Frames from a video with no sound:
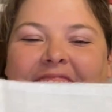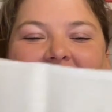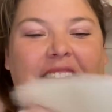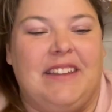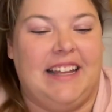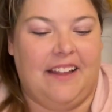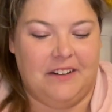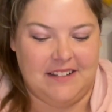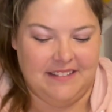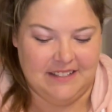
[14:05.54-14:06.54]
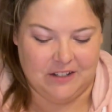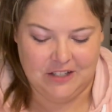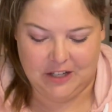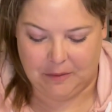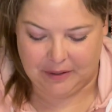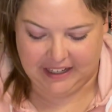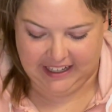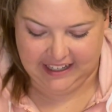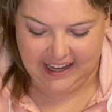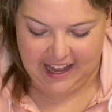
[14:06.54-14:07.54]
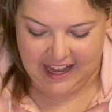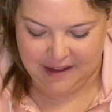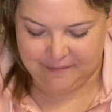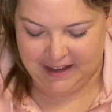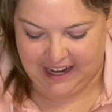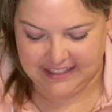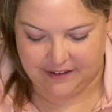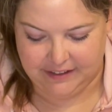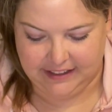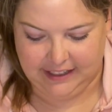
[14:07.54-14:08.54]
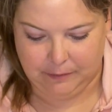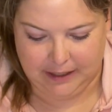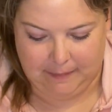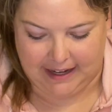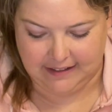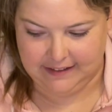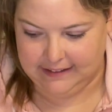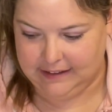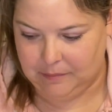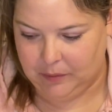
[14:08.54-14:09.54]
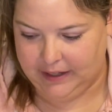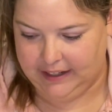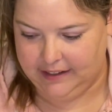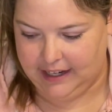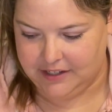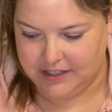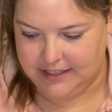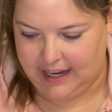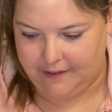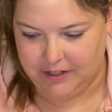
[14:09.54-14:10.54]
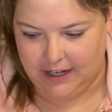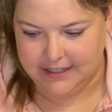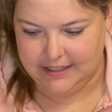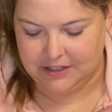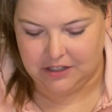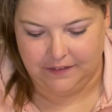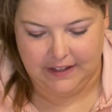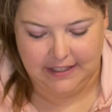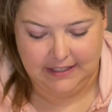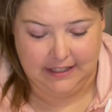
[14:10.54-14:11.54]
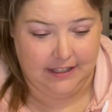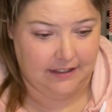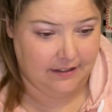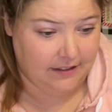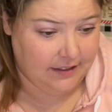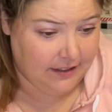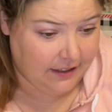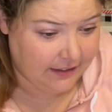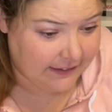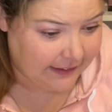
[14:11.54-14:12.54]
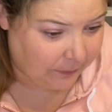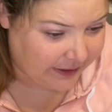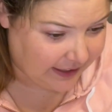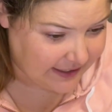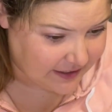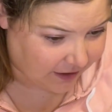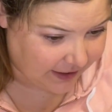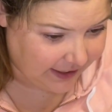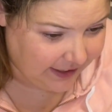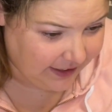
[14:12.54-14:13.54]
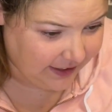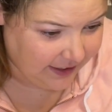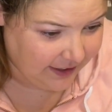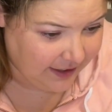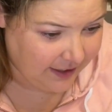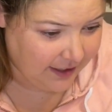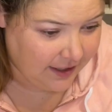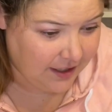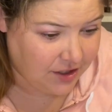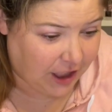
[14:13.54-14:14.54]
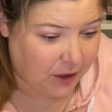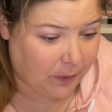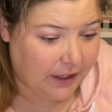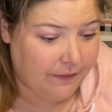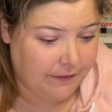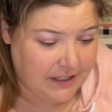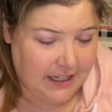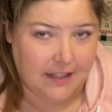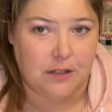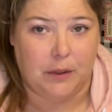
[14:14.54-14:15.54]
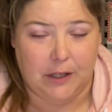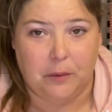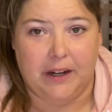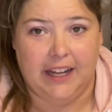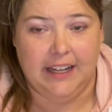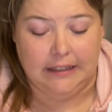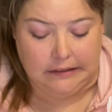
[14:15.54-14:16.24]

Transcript: yeah, but the colors on this are so pretty. Um, I definitely will get back to this at some point. I just have not stitched on this and let's see, when did I start it? January 15th, 2020